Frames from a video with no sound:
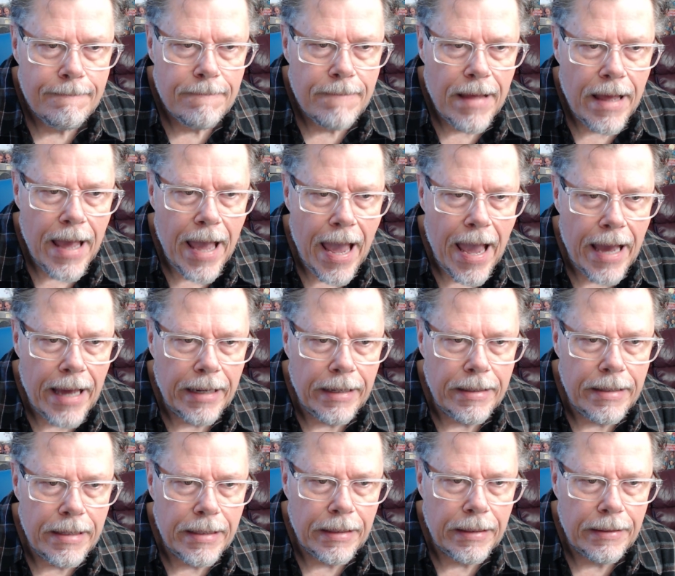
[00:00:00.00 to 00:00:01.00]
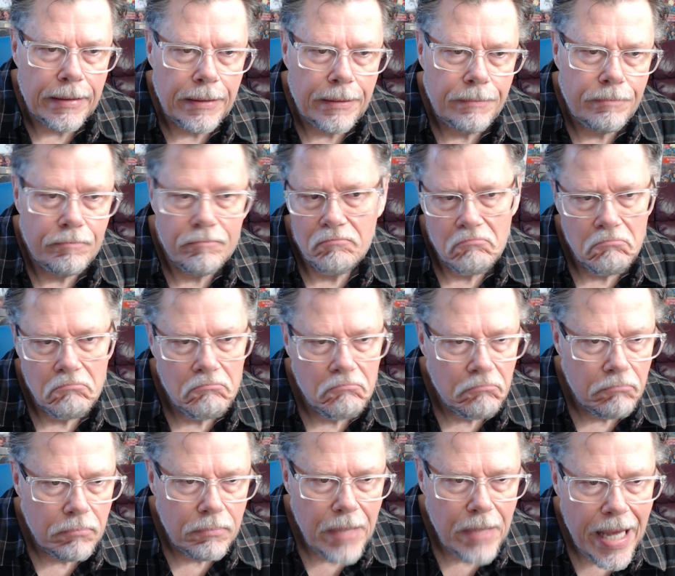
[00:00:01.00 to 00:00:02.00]
And
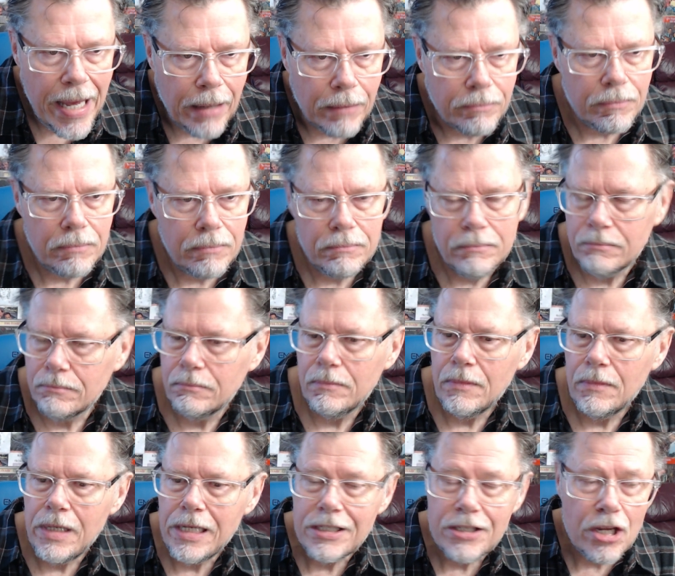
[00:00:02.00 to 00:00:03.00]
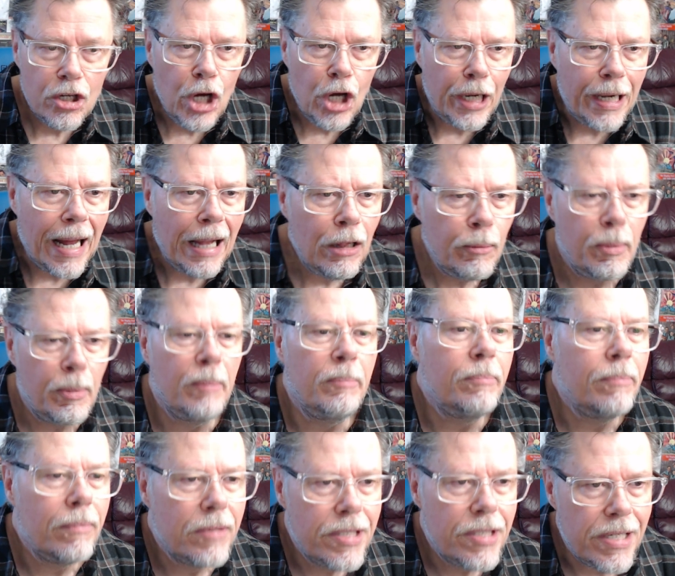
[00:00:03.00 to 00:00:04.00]
yeah, it's a good album.
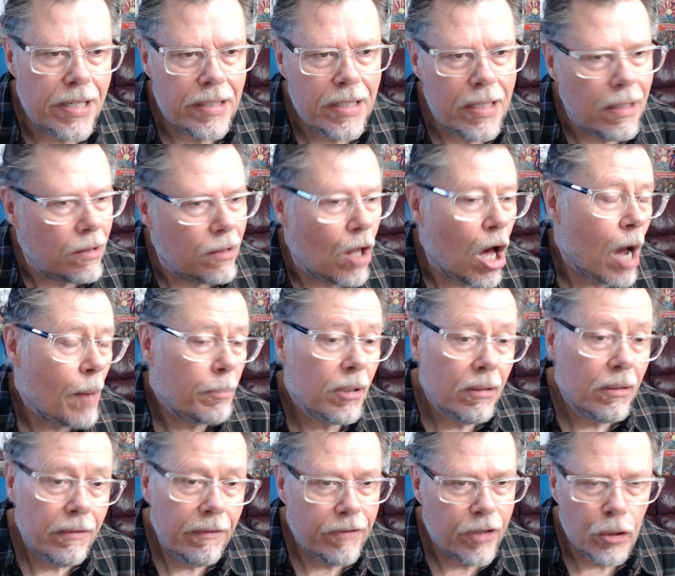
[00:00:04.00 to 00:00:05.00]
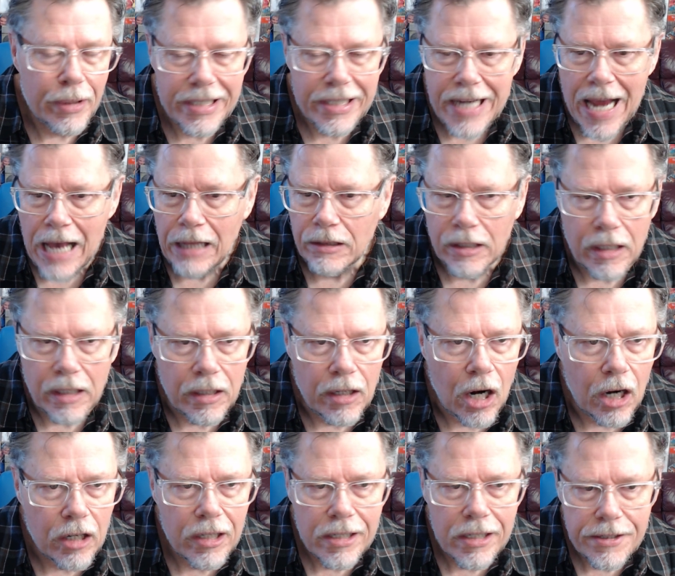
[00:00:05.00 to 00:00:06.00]
Cyndi Lauper, very talented
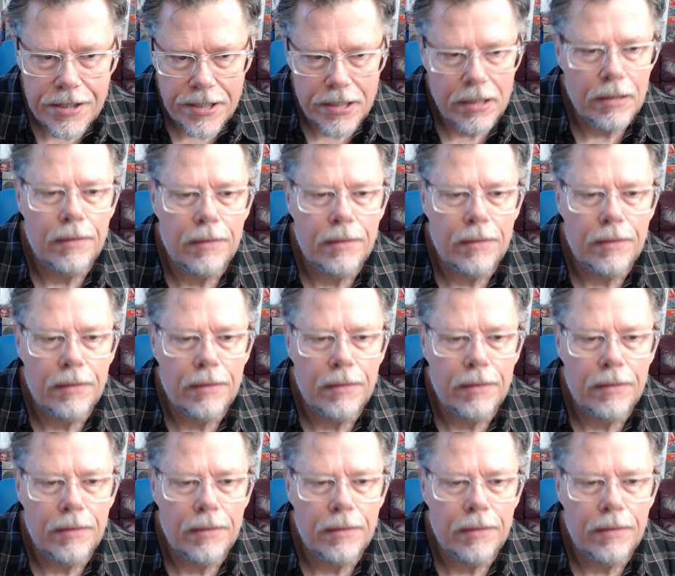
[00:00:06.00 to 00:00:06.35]
artist.